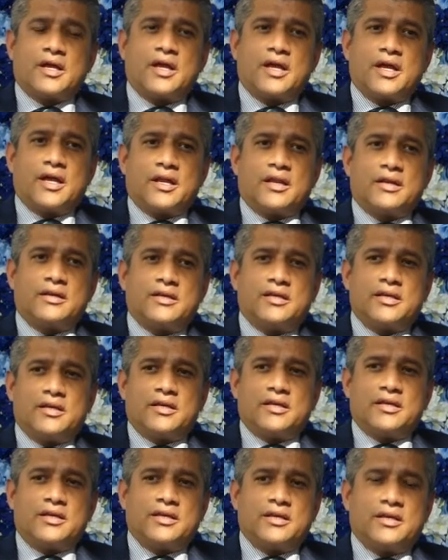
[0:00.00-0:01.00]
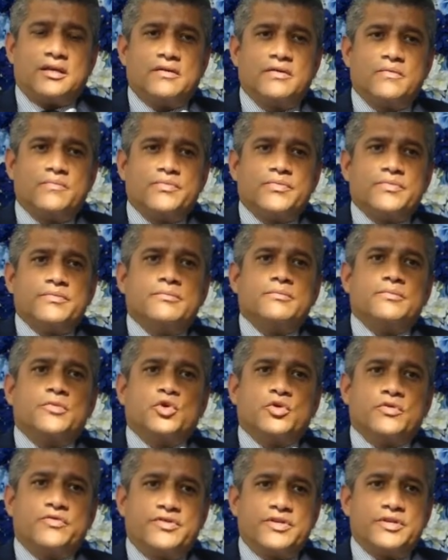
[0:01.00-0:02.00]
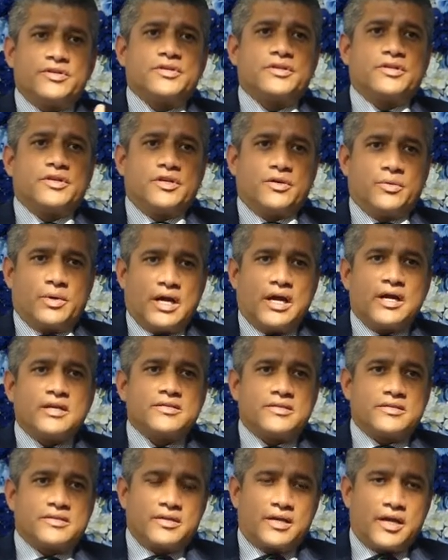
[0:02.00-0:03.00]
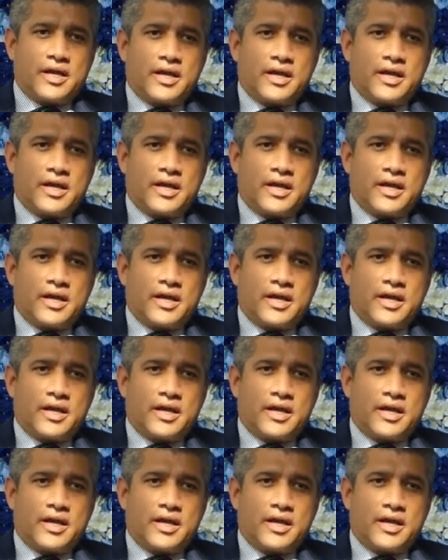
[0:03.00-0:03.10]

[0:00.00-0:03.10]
and he moved to the U.S.